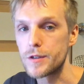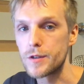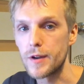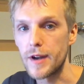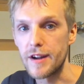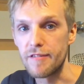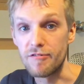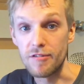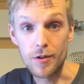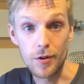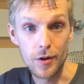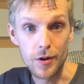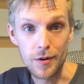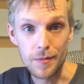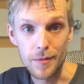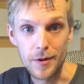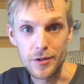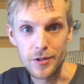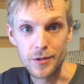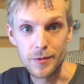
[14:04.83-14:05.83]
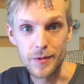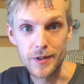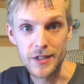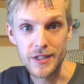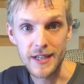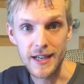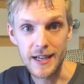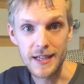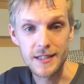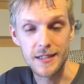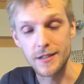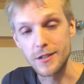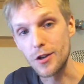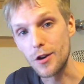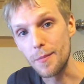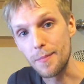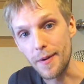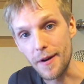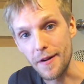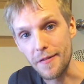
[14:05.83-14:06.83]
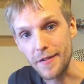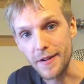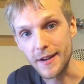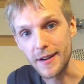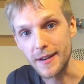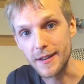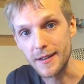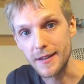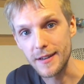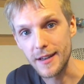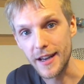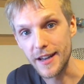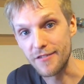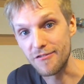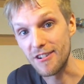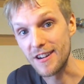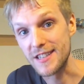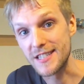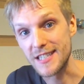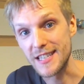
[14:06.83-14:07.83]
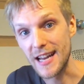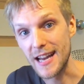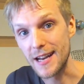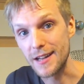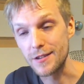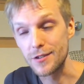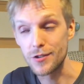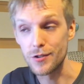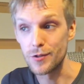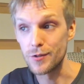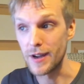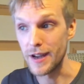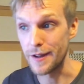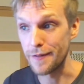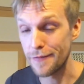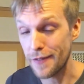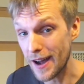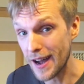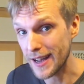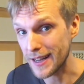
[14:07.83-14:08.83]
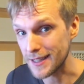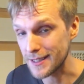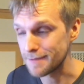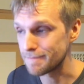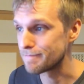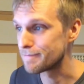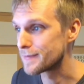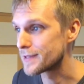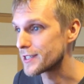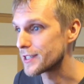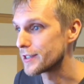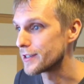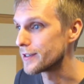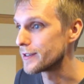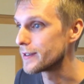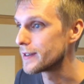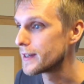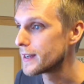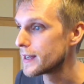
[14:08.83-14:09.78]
also a recorder module which takes the top buffer and writes it out to a file. So